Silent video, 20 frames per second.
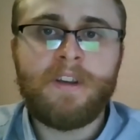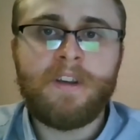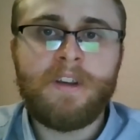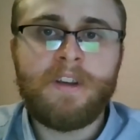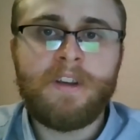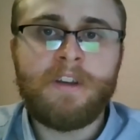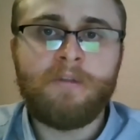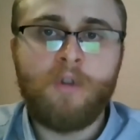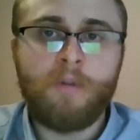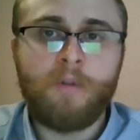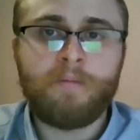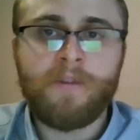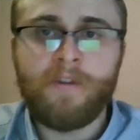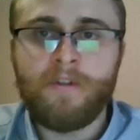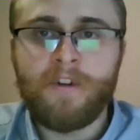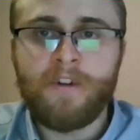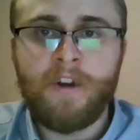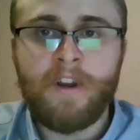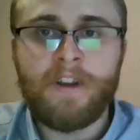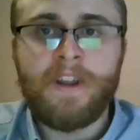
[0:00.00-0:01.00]
European
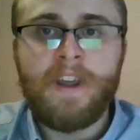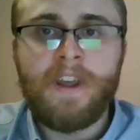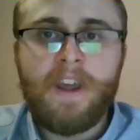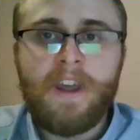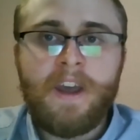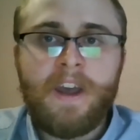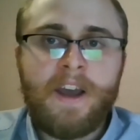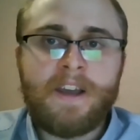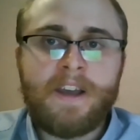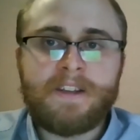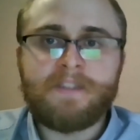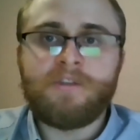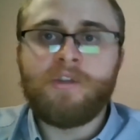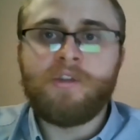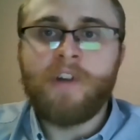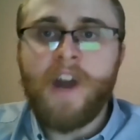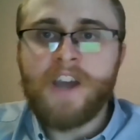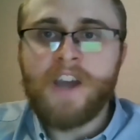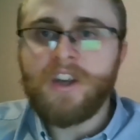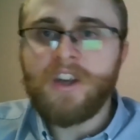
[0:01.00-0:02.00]
Union, as
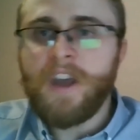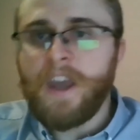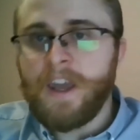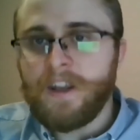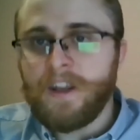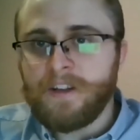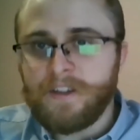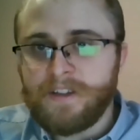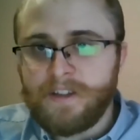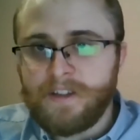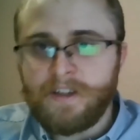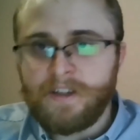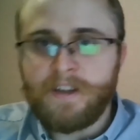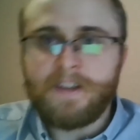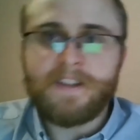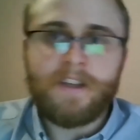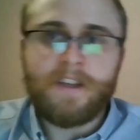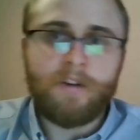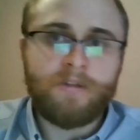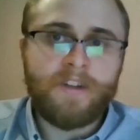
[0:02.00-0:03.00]
Russia and
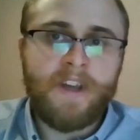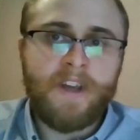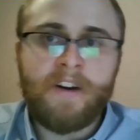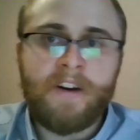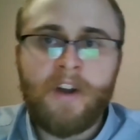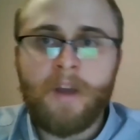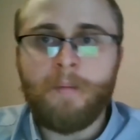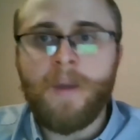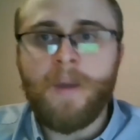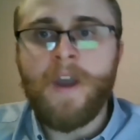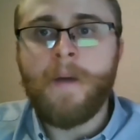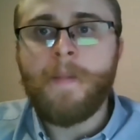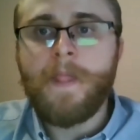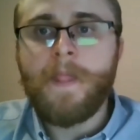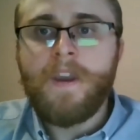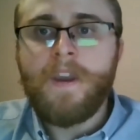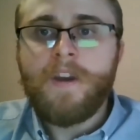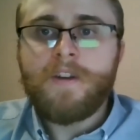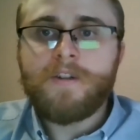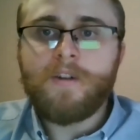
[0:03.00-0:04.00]
Saudi Arabia.
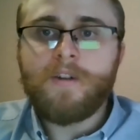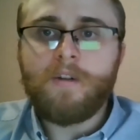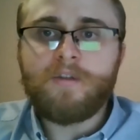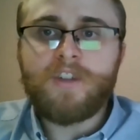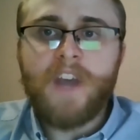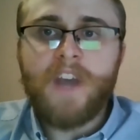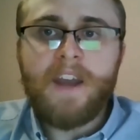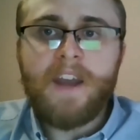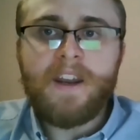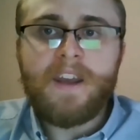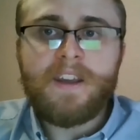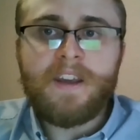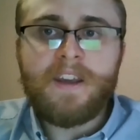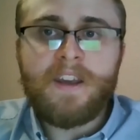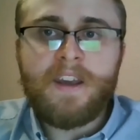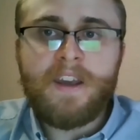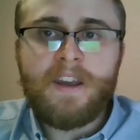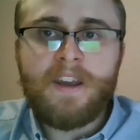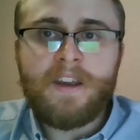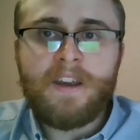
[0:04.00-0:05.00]
So China
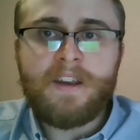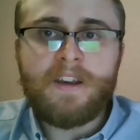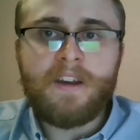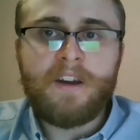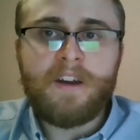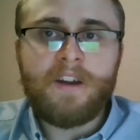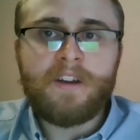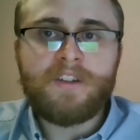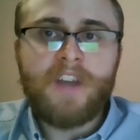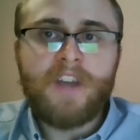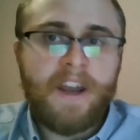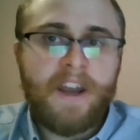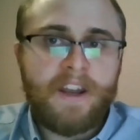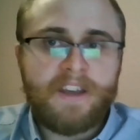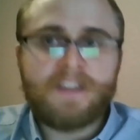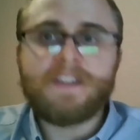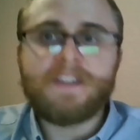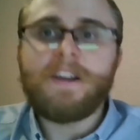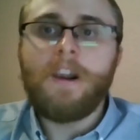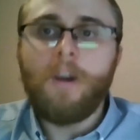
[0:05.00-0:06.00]

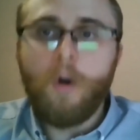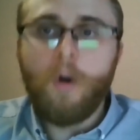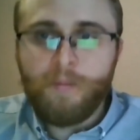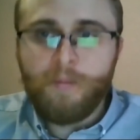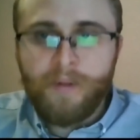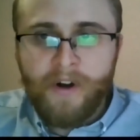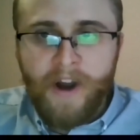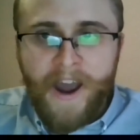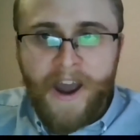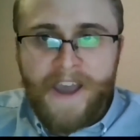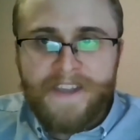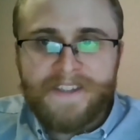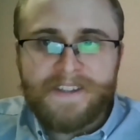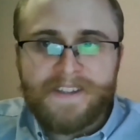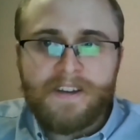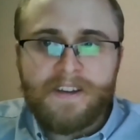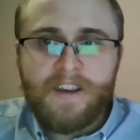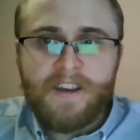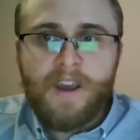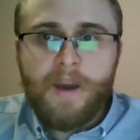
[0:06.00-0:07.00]
is a low price,
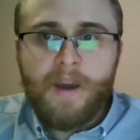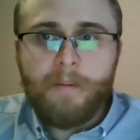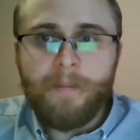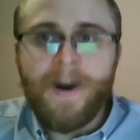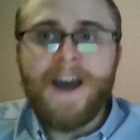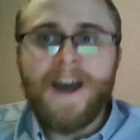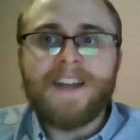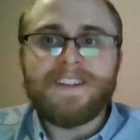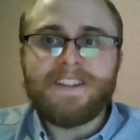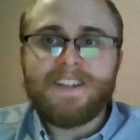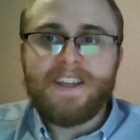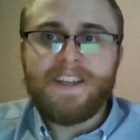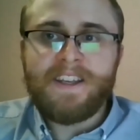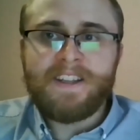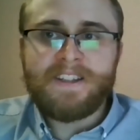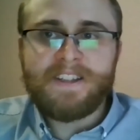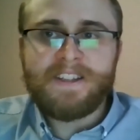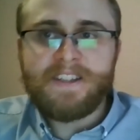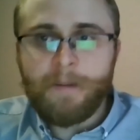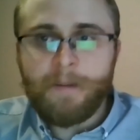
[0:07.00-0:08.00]
but
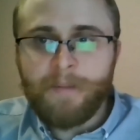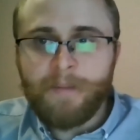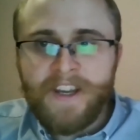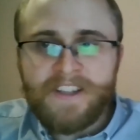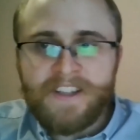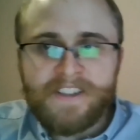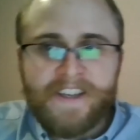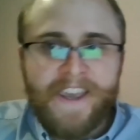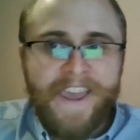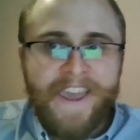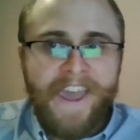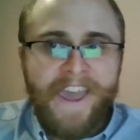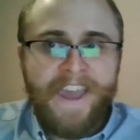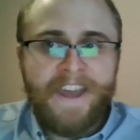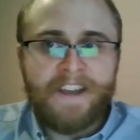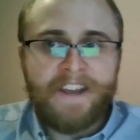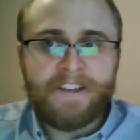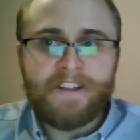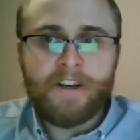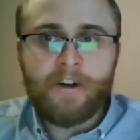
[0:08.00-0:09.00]
it's stability
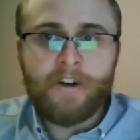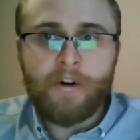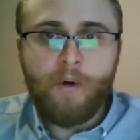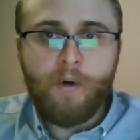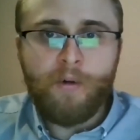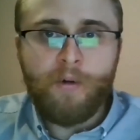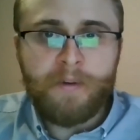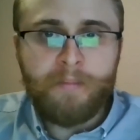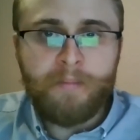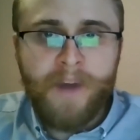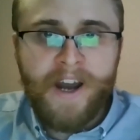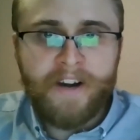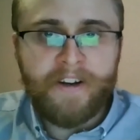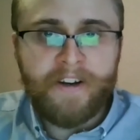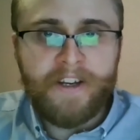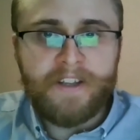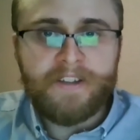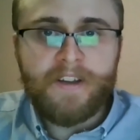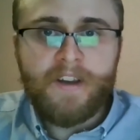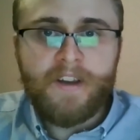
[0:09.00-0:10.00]
at the growing
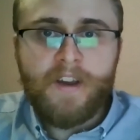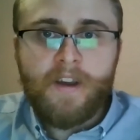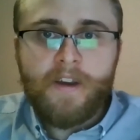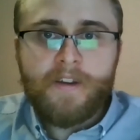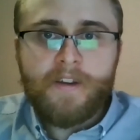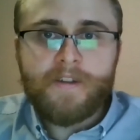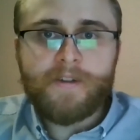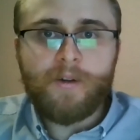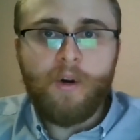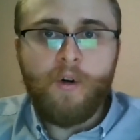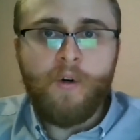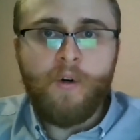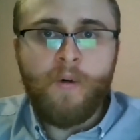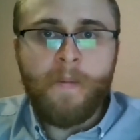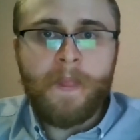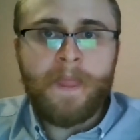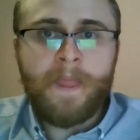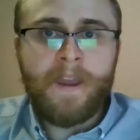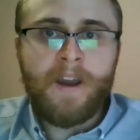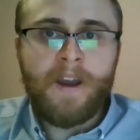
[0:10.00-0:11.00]
market.
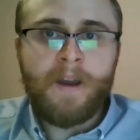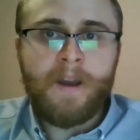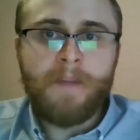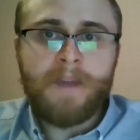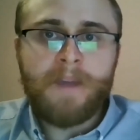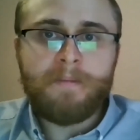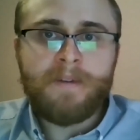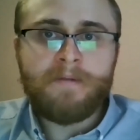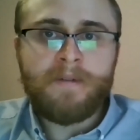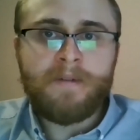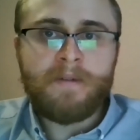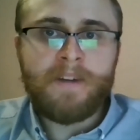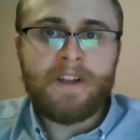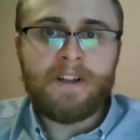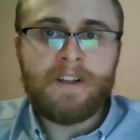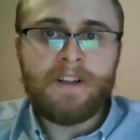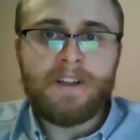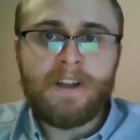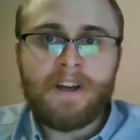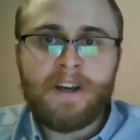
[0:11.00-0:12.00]
So maybe we
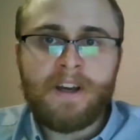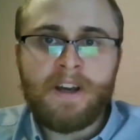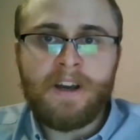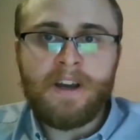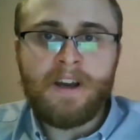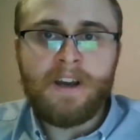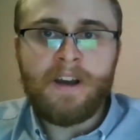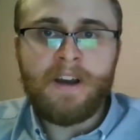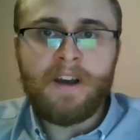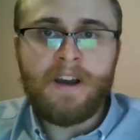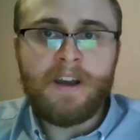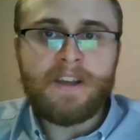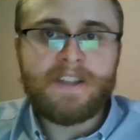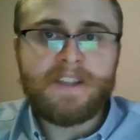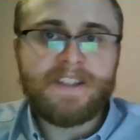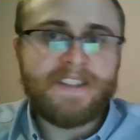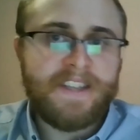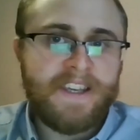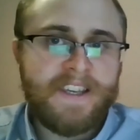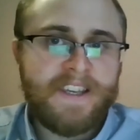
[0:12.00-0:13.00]
will
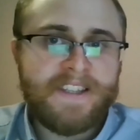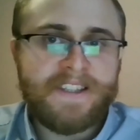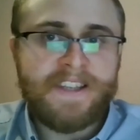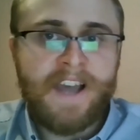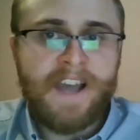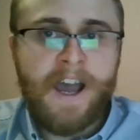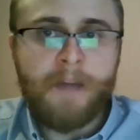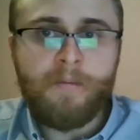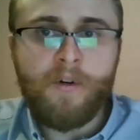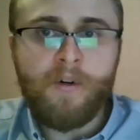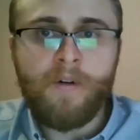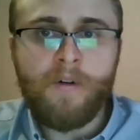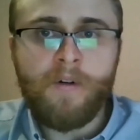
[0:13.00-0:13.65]
see some